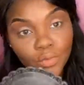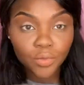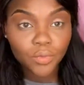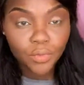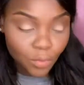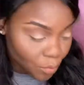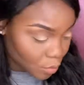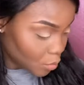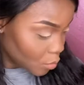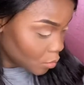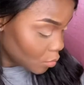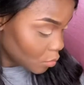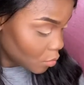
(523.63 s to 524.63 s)

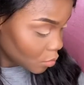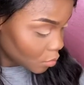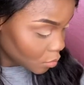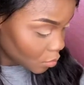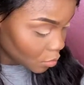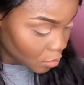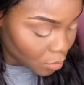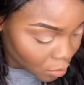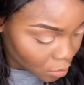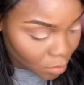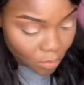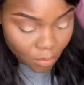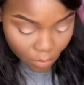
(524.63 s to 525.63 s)
Perfect.
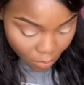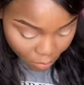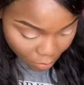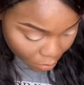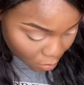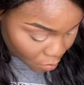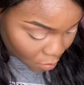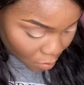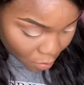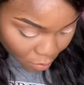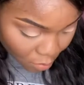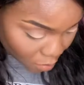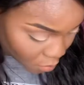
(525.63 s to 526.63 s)
So
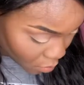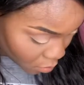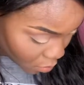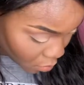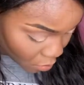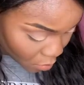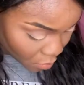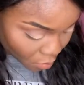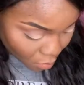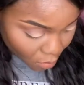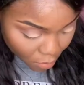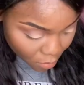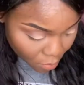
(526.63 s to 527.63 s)
now I am going to go
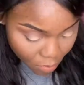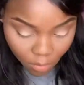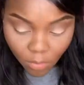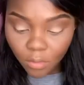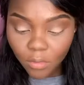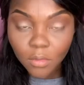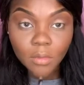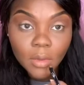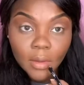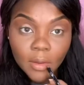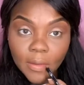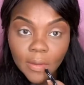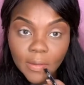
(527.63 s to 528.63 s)
ahead and
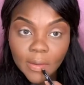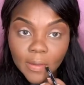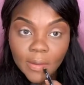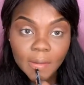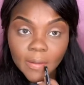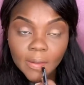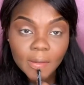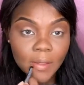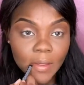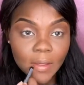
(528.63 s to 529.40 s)
just put a little bit of lip